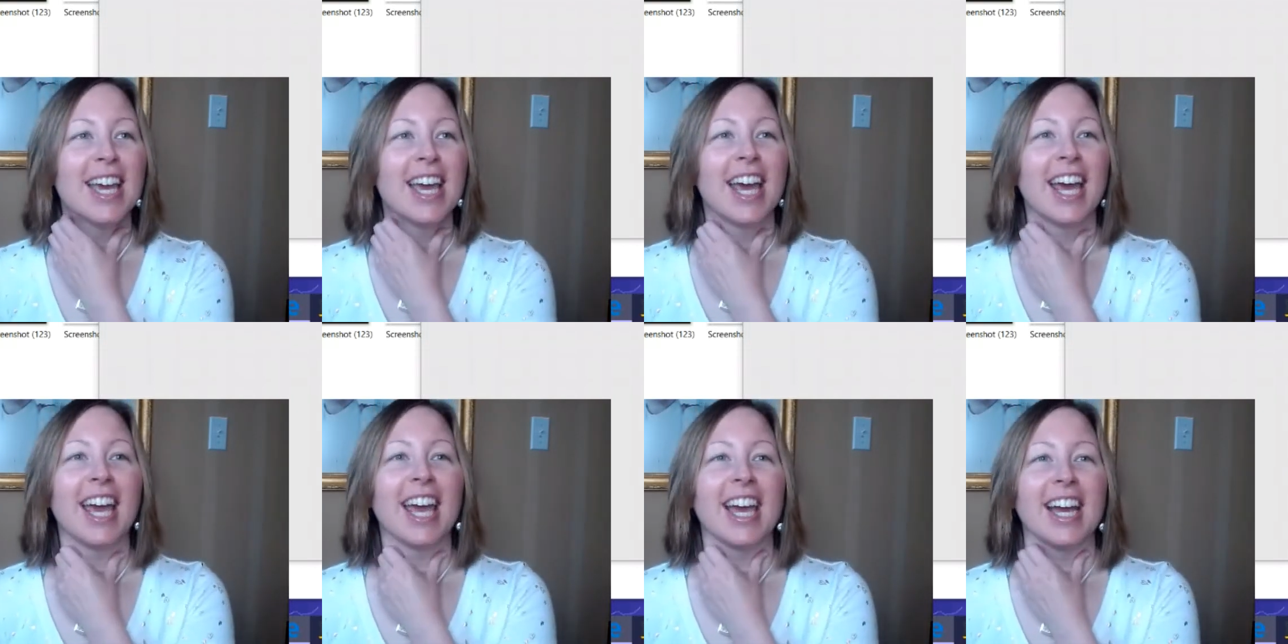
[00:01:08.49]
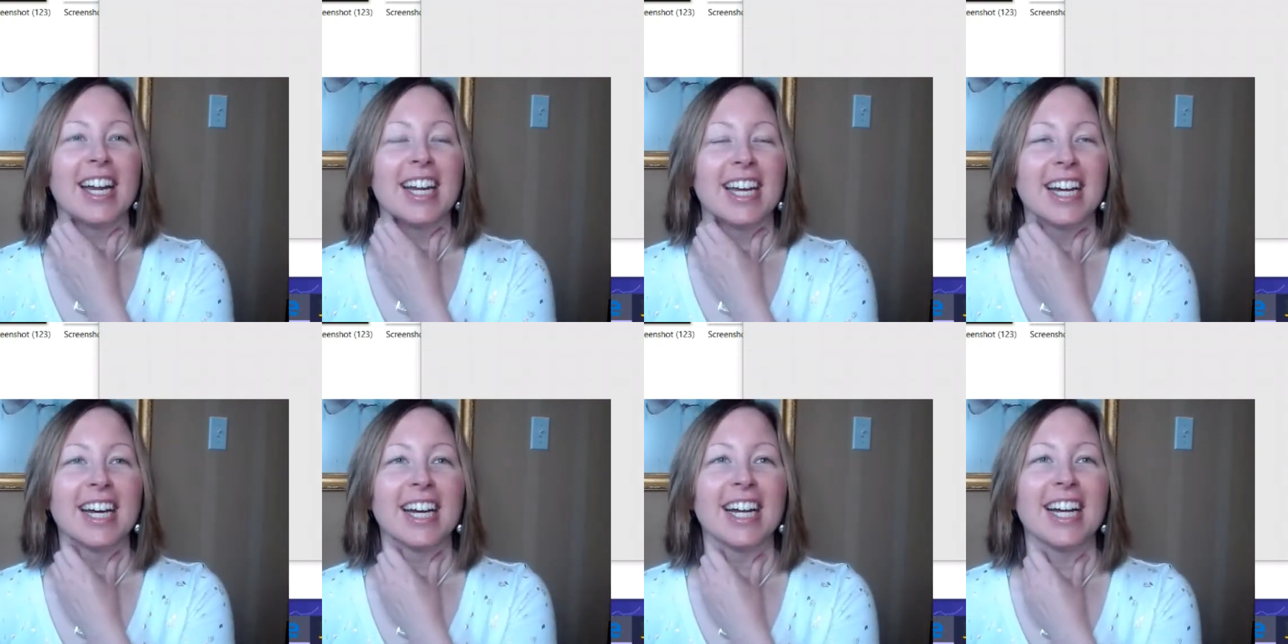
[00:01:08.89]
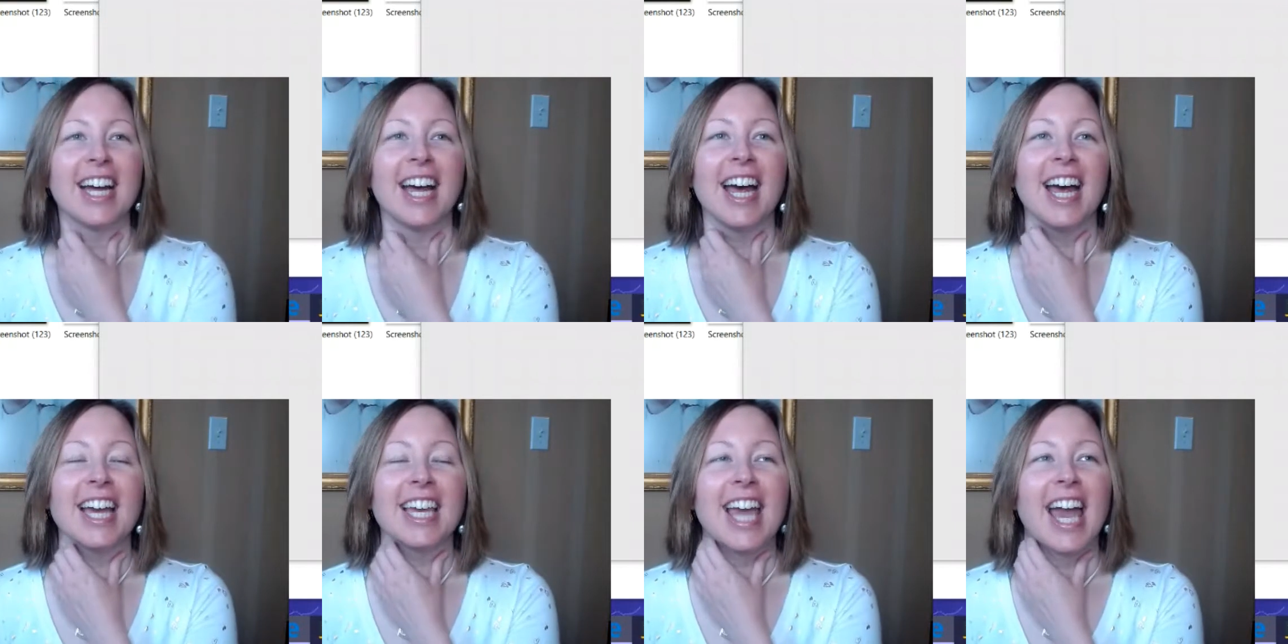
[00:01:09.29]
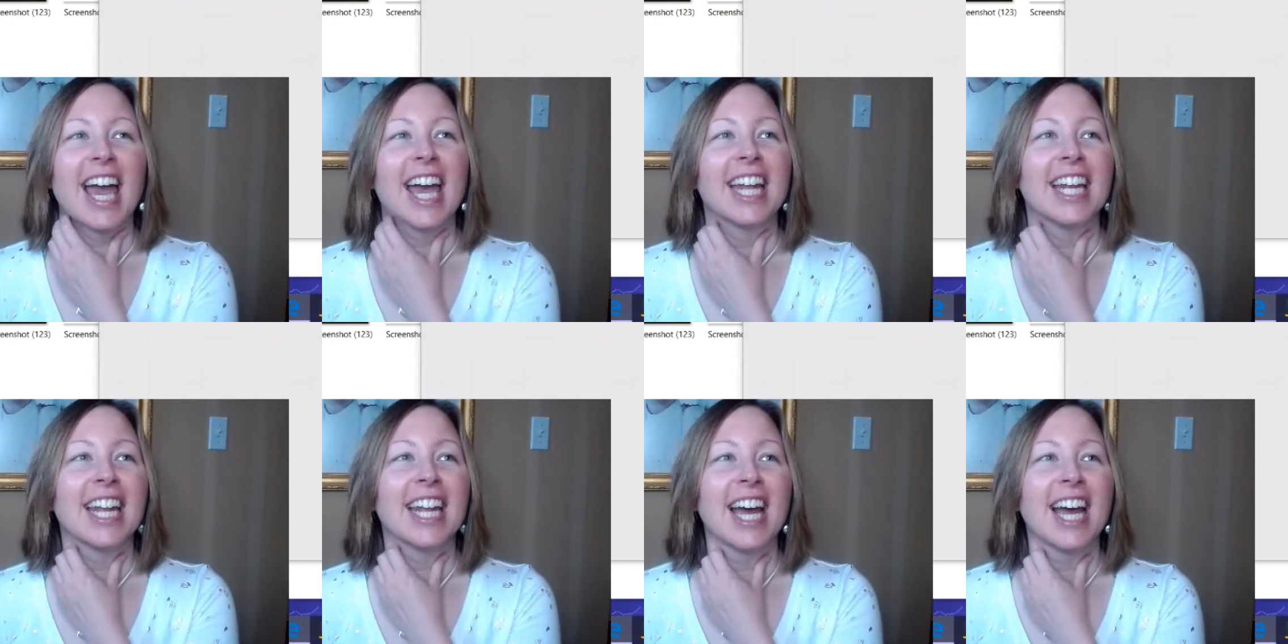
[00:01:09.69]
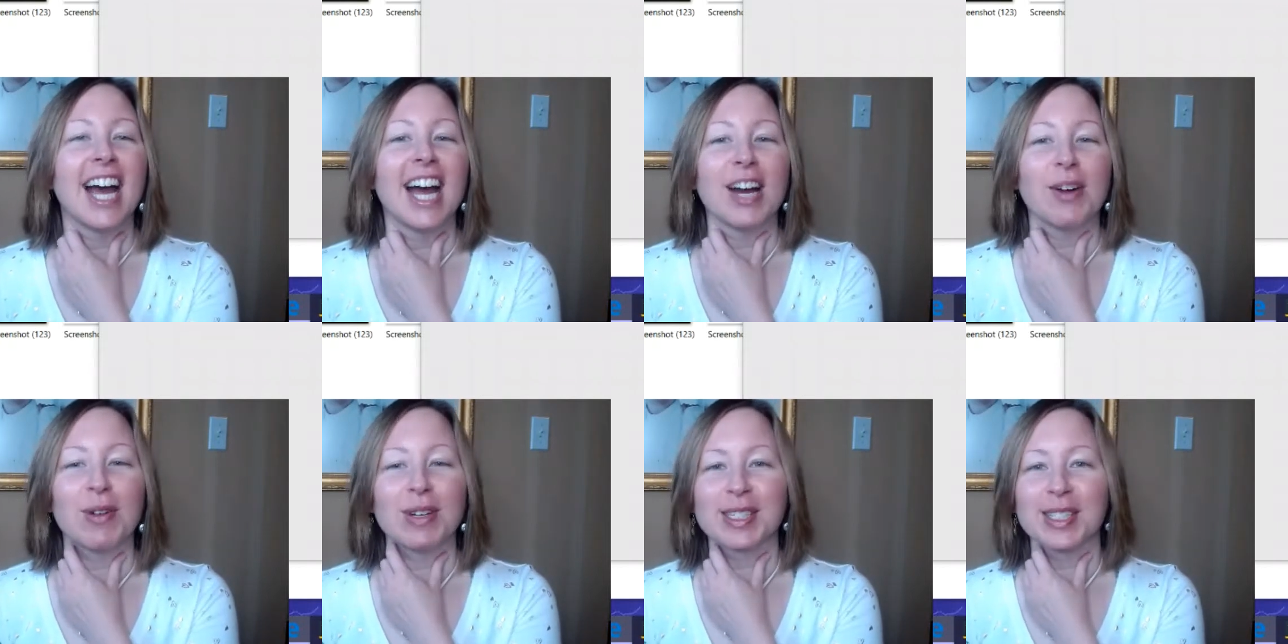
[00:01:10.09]
And again, I
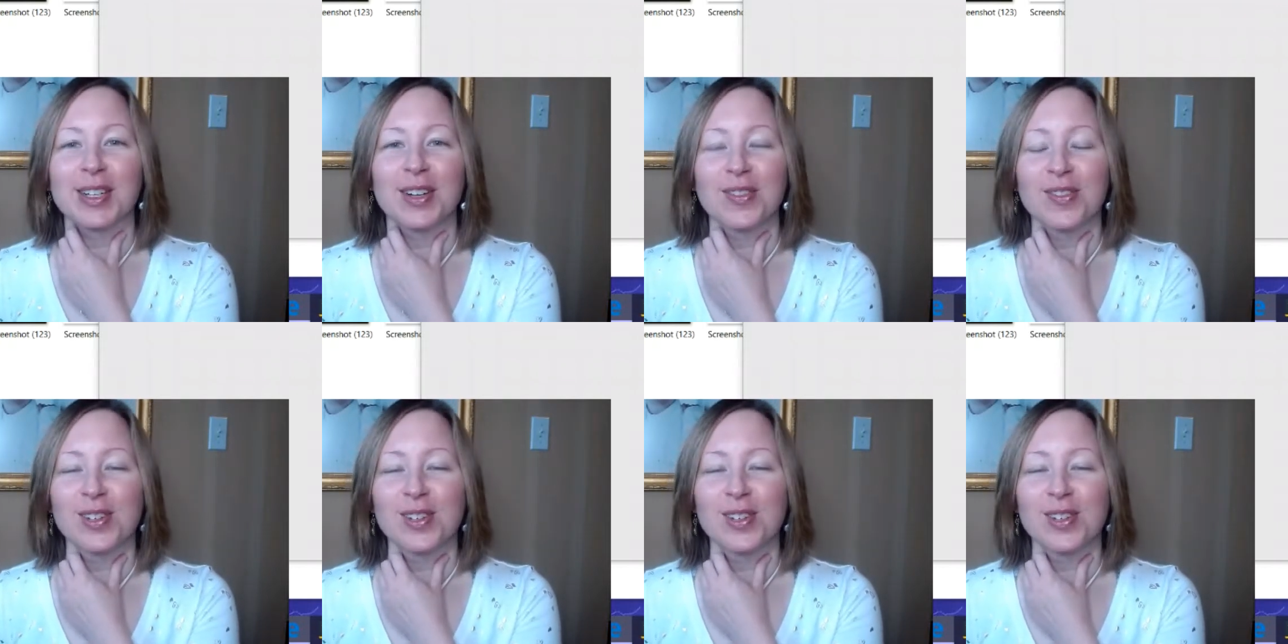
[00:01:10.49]
wasn't